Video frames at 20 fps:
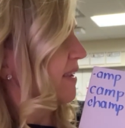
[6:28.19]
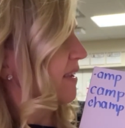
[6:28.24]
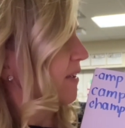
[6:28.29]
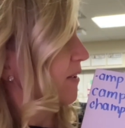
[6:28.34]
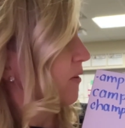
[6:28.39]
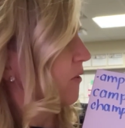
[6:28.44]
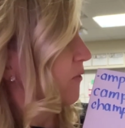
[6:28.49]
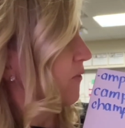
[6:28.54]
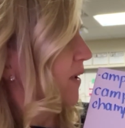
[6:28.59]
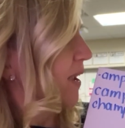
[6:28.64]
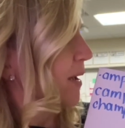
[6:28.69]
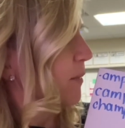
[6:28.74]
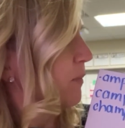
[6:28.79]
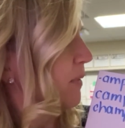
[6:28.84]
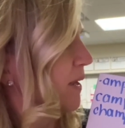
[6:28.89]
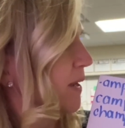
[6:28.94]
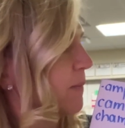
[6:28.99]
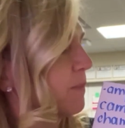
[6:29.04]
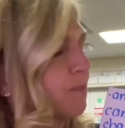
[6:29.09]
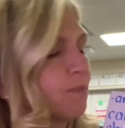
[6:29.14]
ill
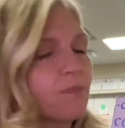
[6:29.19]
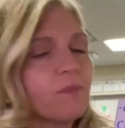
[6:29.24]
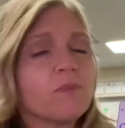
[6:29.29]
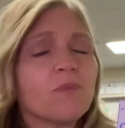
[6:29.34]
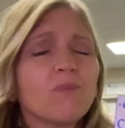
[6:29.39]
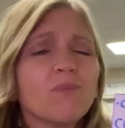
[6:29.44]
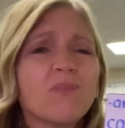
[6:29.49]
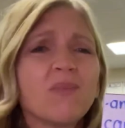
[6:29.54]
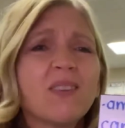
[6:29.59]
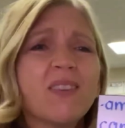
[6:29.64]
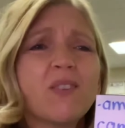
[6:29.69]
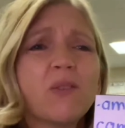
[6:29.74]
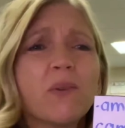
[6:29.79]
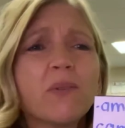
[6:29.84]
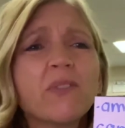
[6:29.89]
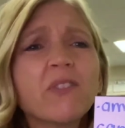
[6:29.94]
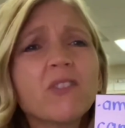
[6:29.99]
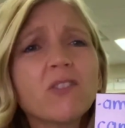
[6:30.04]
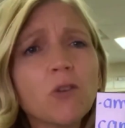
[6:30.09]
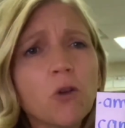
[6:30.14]
family. So
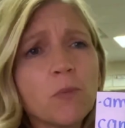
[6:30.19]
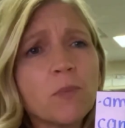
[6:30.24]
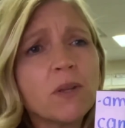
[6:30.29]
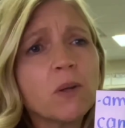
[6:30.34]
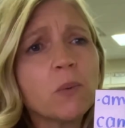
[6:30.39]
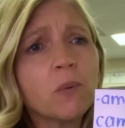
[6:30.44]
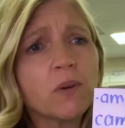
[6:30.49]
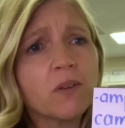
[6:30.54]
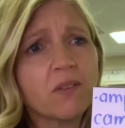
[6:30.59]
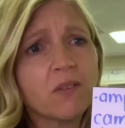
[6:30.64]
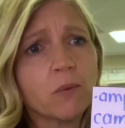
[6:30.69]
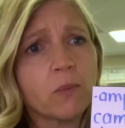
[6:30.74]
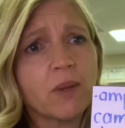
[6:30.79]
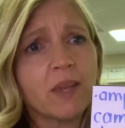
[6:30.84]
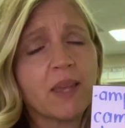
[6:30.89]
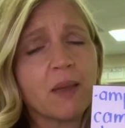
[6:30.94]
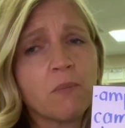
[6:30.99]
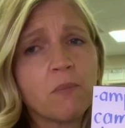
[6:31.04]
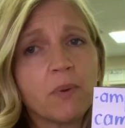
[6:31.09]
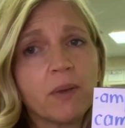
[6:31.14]
there's so many words that
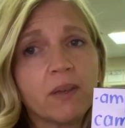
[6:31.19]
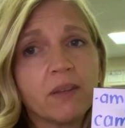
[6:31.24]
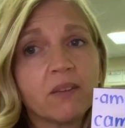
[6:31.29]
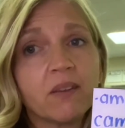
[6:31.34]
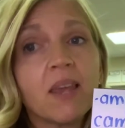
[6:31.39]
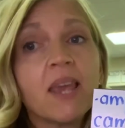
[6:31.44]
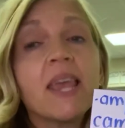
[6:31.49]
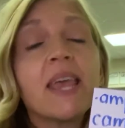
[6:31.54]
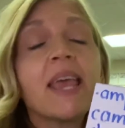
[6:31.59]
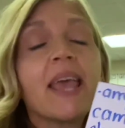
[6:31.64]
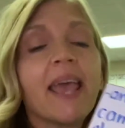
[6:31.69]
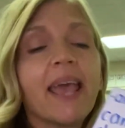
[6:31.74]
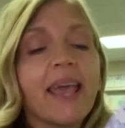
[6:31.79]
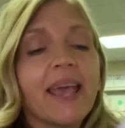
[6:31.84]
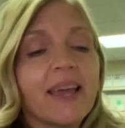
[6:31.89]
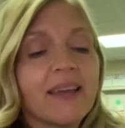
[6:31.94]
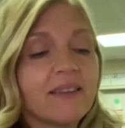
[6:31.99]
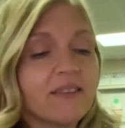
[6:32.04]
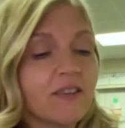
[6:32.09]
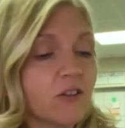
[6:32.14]
we can build.
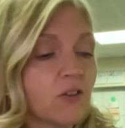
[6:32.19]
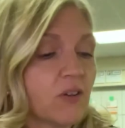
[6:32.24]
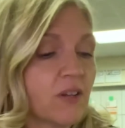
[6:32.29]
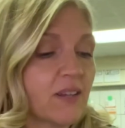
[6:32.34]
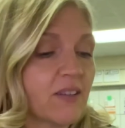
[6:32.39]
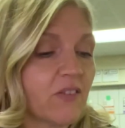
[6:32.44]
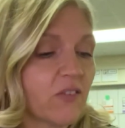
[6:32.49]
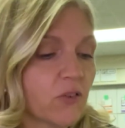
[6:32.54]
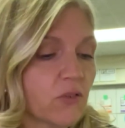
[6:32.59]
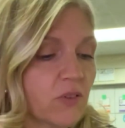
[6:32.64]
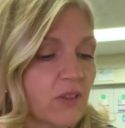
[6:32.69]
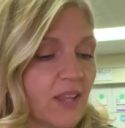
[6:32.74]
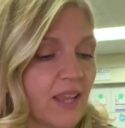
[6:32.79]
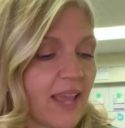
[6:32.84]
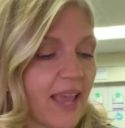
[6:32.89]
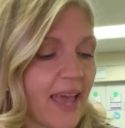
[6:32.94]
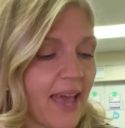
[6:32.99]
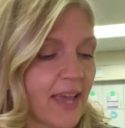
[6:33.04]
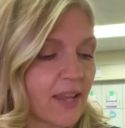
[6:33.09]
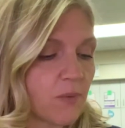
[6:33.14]
And you can
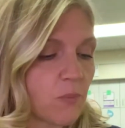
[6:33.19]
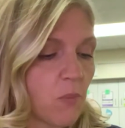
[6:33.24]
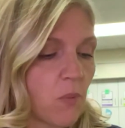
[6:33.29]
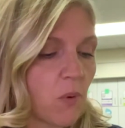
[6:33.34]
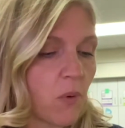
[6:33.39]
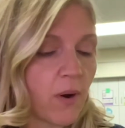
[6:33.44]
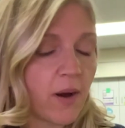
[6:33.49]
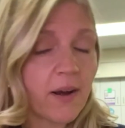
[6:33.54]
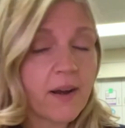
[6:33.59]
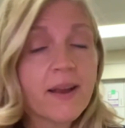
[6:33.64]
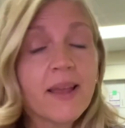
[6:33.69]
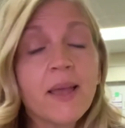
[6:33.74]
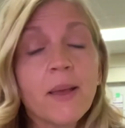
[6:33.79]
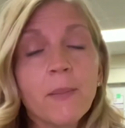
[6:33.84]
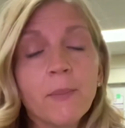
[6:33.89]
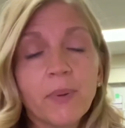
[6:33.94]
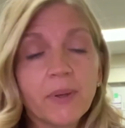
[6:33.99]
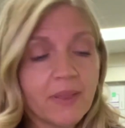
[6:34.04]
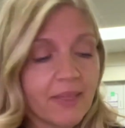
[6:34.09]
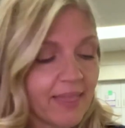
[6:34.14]
certainly add more.
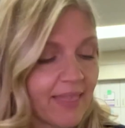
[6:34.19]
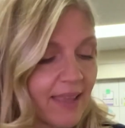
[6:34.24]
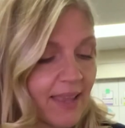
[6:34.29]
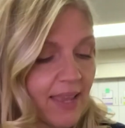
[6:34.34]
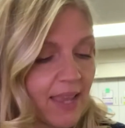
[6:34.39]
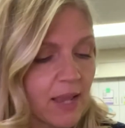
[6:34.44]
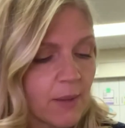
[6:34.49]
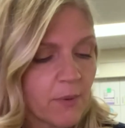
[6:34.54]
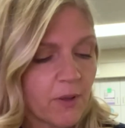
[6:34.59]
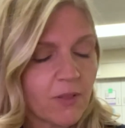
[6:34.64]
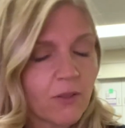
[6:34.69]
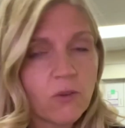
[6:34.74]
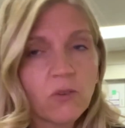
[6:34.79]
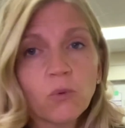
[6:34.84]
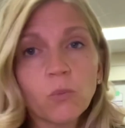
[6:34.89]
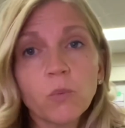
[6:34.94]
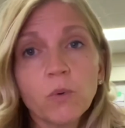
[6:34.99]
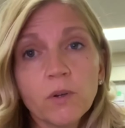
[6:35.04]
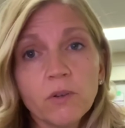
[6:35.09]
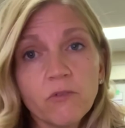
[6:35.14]
But thinking about
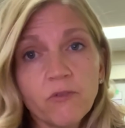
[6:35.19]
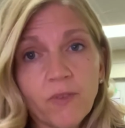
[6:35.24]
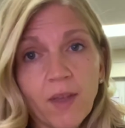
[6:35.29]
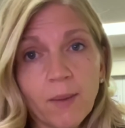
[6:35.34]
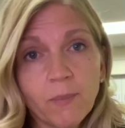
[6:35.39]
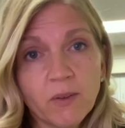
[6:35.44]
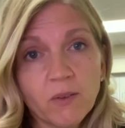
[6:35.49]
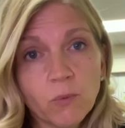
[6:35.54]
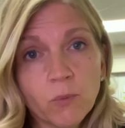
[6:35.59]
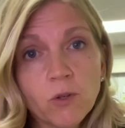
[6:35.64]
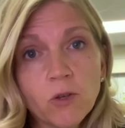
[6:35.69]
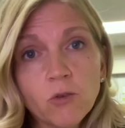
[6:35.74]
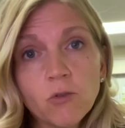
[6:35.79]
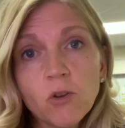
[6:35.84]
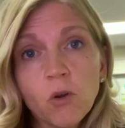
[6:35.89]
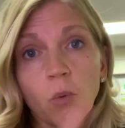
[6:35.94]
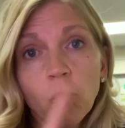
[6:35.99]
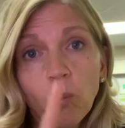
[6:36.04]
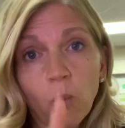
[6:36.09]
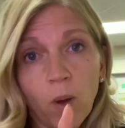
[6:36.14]
those word families, when you
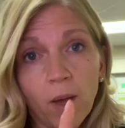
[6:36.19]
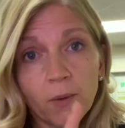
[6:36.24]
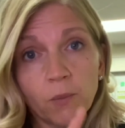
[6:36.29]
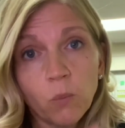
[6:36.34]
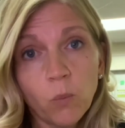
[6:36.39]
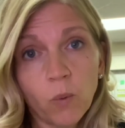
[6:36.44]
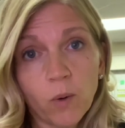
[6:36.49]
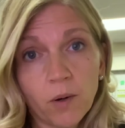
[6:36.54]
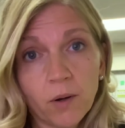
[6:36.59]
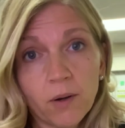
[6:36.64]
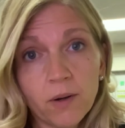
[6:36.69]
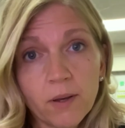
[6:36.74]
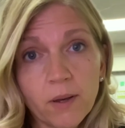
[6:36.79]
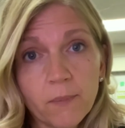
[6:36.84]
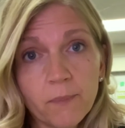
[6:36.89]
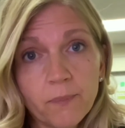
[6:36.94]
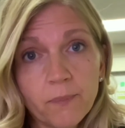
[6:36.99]
know one word